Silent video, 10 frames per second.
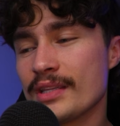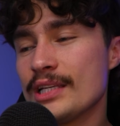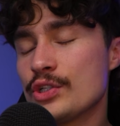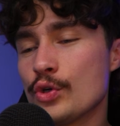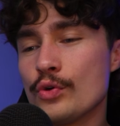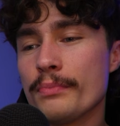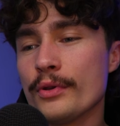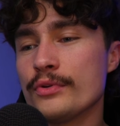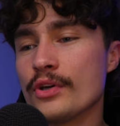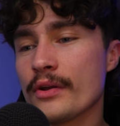these two
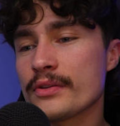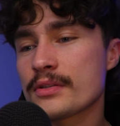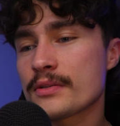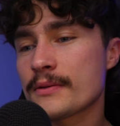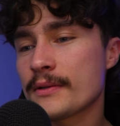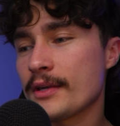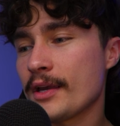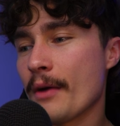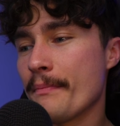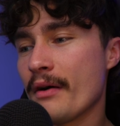blue dots
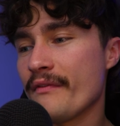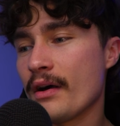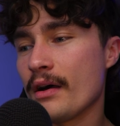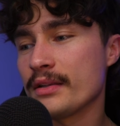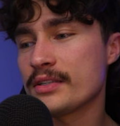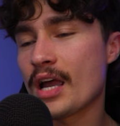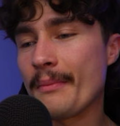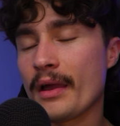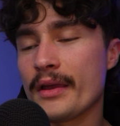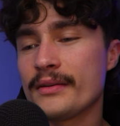above our
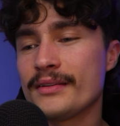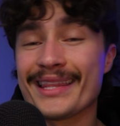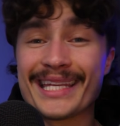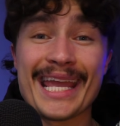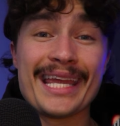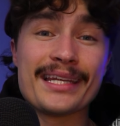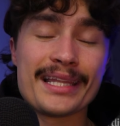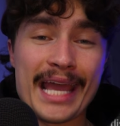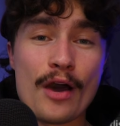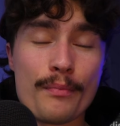timeline are the in and
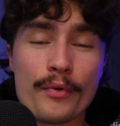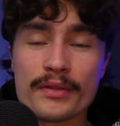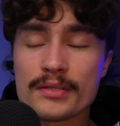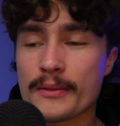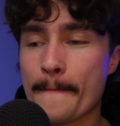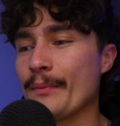the out points.